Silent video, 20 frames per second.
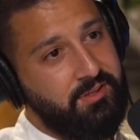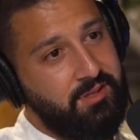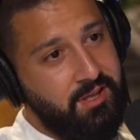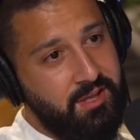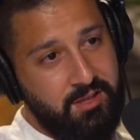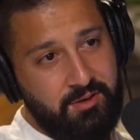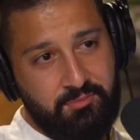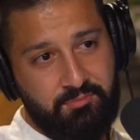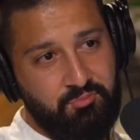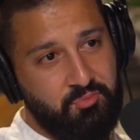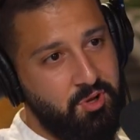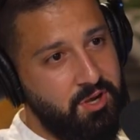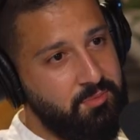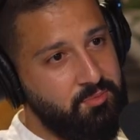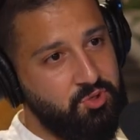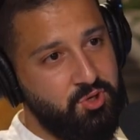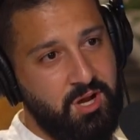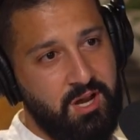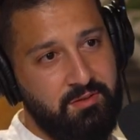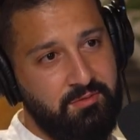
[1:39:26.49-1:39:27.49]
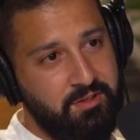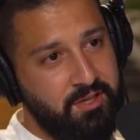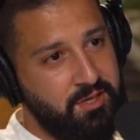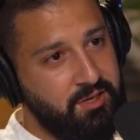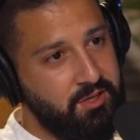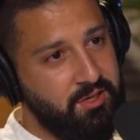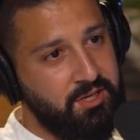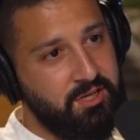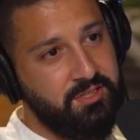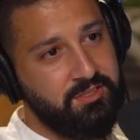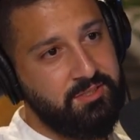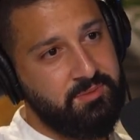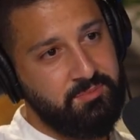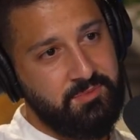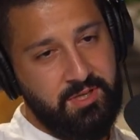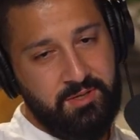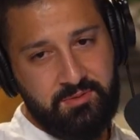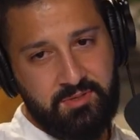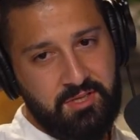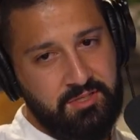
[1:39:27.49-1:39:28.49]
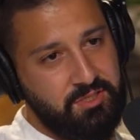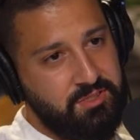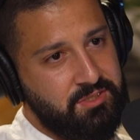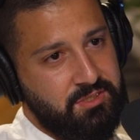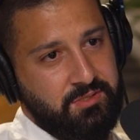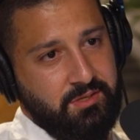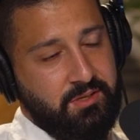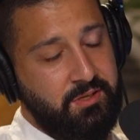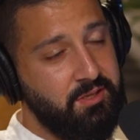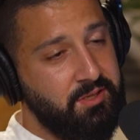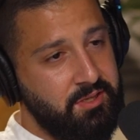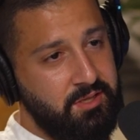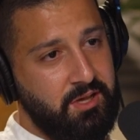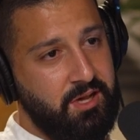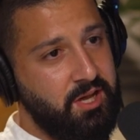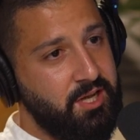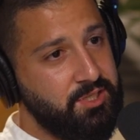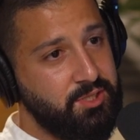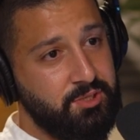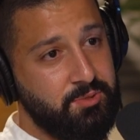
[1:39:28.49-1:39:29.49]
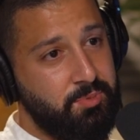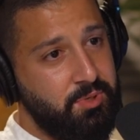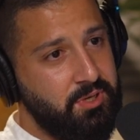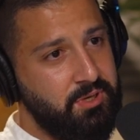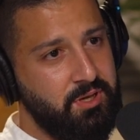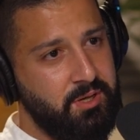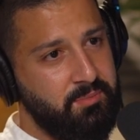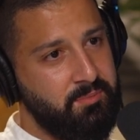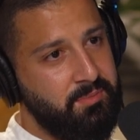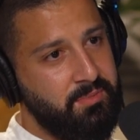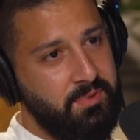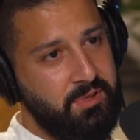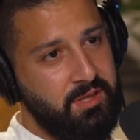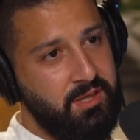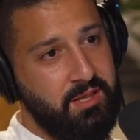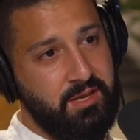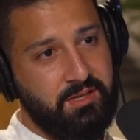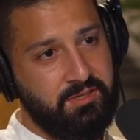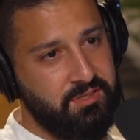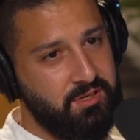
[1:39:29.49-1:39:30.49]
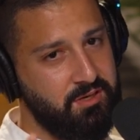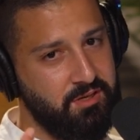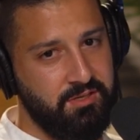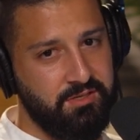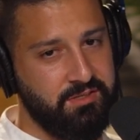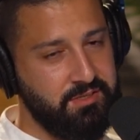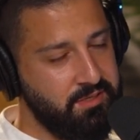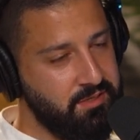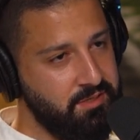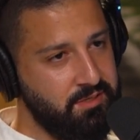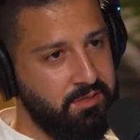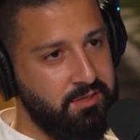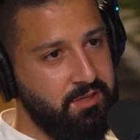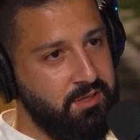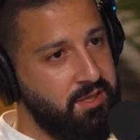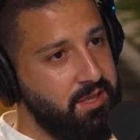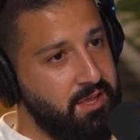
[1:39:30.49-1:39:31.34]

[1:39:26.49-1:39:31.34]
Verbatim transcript: Yeah. And when I'm driving, or sometimes I just put it up and I start listening.